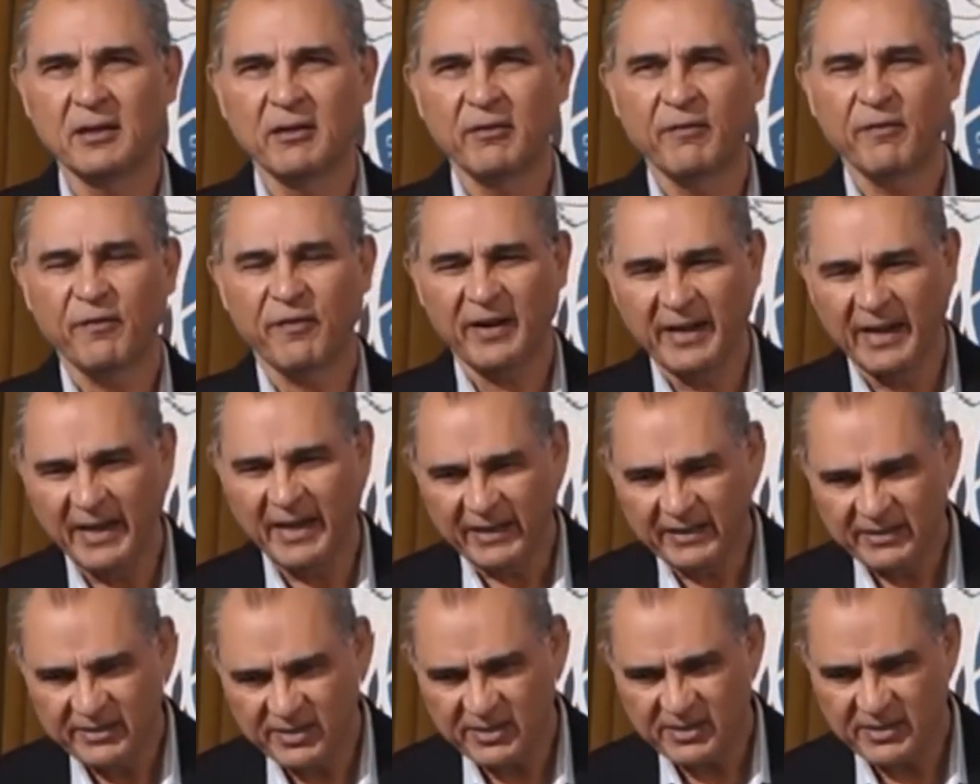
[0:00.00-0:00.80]

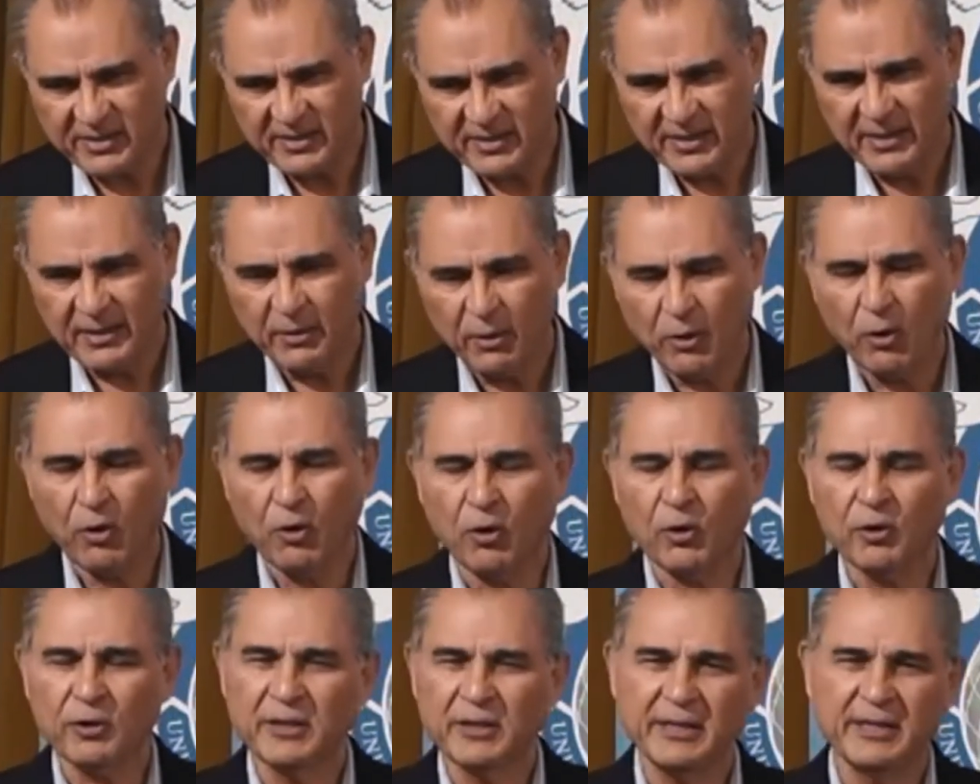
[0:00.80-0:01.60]
finance,
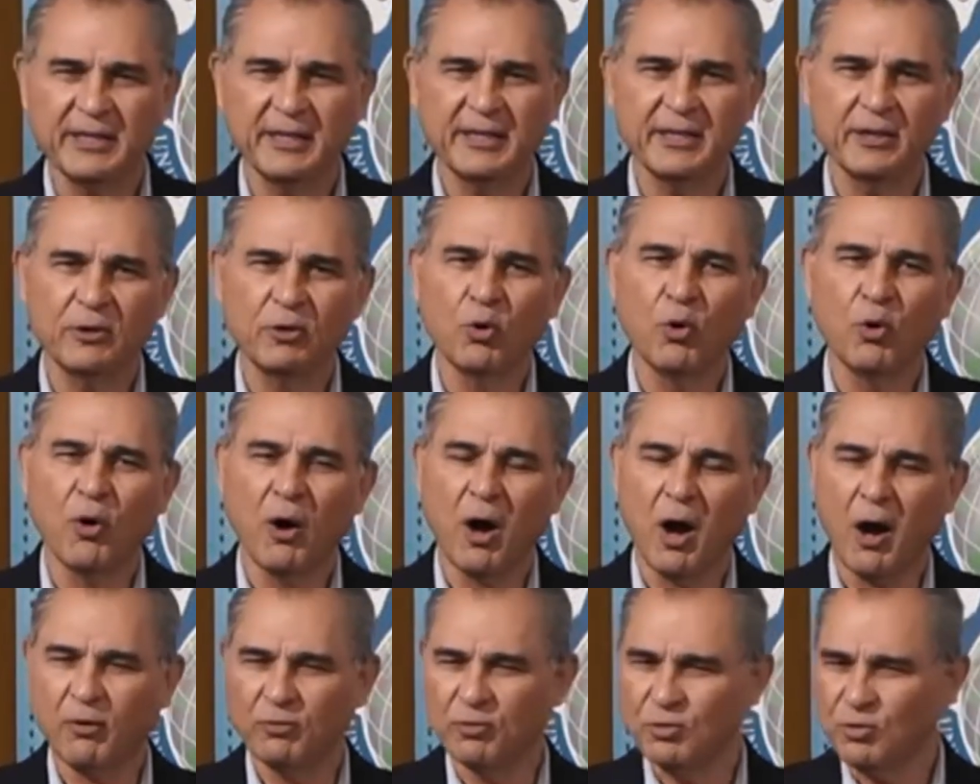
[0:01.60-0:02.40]
or they didn't know
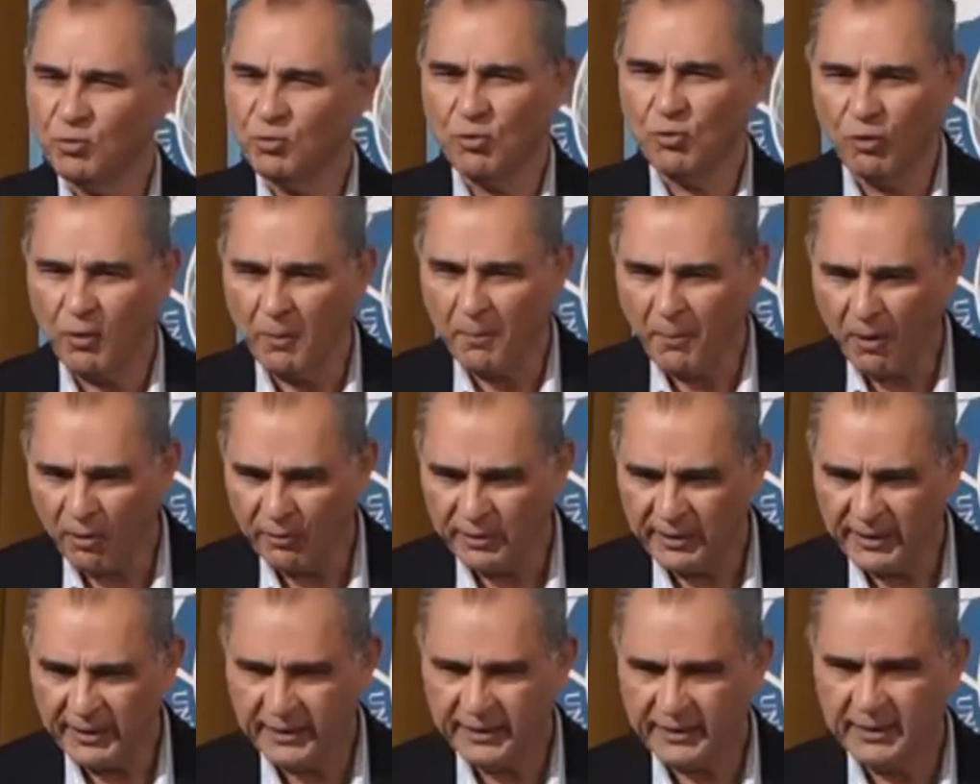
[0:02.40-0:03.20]
how to go
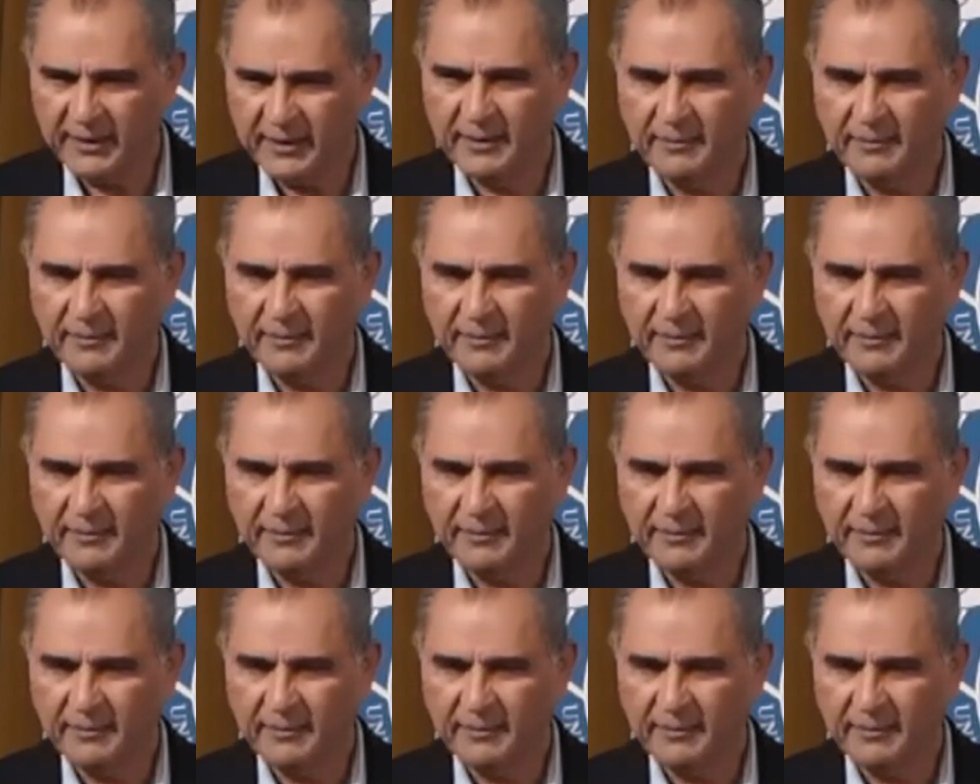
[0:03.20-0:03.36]
about it.